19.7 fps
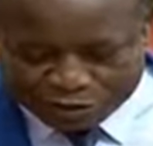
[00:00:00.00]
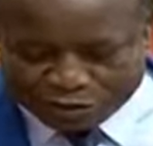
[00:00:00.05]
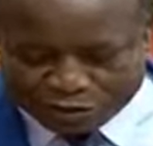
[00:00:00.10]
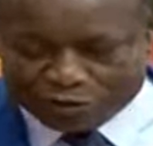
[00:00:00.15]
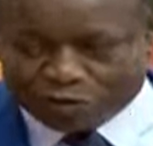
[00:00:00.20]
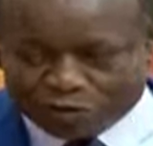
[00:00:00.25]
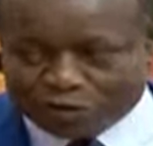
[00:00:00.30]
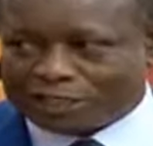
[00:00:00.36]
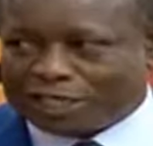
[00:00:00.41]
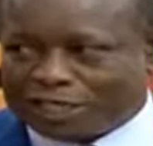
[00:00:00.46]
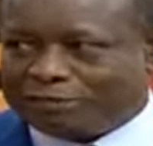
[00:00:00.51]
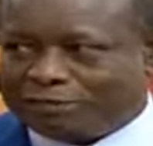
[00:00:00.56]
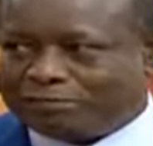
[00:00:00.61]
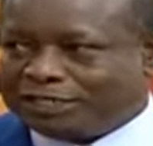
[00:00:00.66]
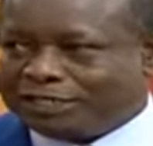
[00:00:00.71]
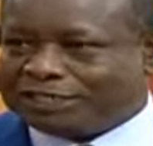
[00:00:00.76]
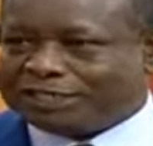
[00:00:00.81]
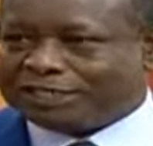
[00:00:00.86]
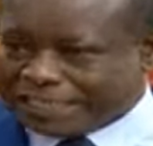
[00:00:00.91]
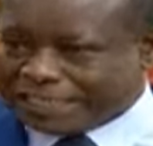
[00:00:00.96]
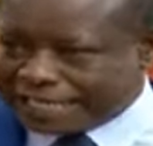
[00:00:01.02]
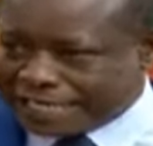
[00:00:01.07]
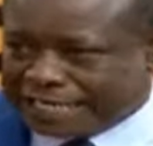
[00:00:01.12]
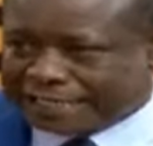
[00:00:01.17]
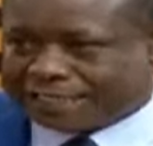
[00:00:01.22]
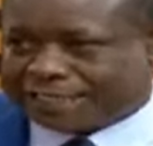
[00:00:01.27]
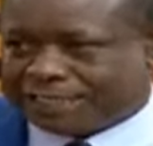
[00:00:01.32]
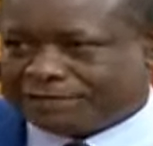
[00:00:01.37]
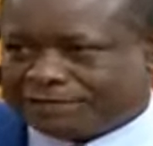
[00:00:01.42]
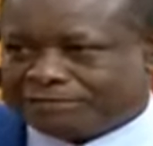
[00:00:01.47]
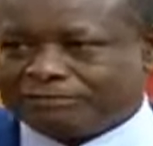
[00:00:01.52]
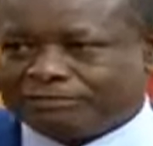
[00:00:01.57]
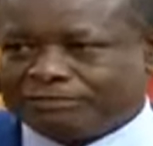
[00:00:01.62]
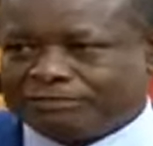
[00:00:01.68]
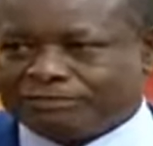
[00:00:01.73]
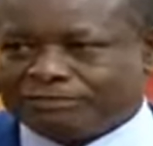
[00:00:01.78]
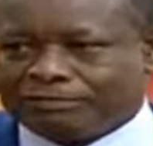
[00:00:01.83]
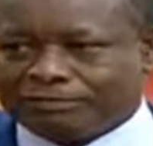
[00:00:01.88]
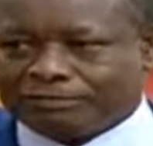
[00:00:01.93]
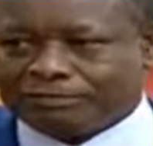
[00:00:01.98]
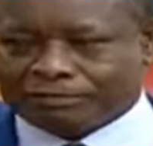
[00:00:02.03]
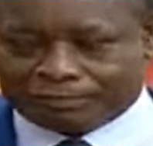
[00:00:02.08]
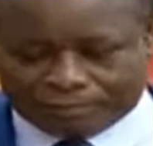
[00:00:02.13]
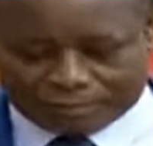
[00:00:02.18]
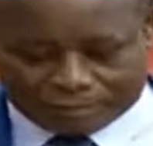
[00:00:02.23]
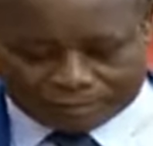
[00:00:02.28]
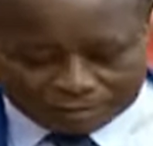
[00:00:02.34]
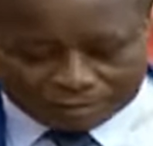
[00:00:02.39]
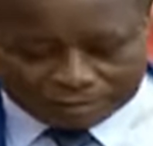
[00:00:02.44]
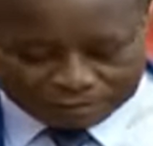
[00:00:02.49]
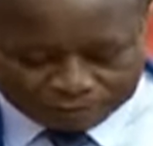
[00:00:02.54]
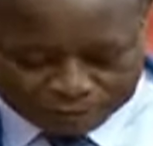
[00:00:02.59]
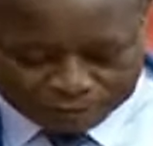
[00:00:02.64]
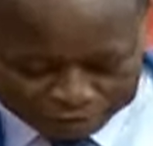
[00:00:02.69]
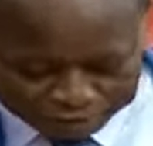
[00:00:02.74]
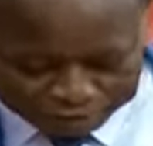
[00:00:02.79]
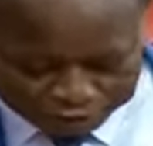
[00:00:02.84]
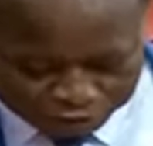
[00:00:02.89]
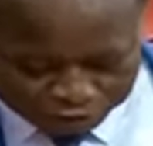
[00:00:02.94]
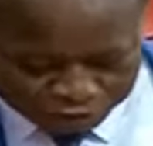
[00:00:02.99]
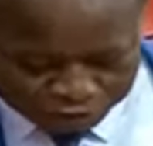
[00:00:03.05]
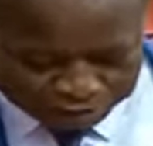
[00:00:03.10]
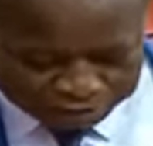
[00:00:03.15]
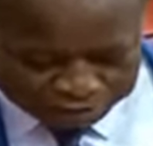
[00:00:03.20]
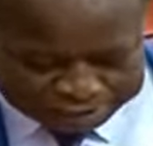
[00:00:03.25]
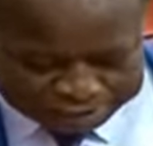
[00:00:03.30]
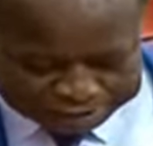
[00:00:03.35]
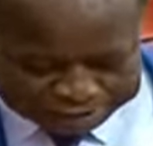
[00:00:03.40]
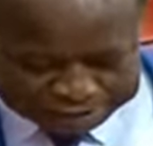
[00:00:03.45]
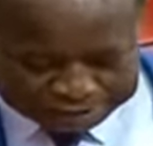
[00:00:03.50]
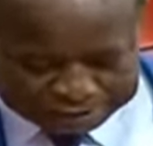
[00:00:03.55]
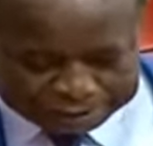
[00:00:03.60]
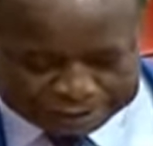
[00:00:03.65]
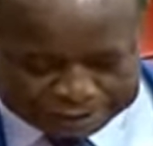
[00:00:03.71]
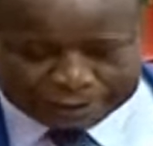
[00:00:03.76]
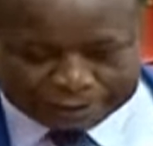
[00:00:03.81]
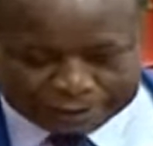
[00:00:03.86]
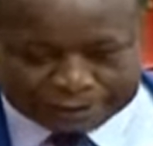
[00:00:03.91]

with those MPs? Tear gas them. Very wrong. Lastly,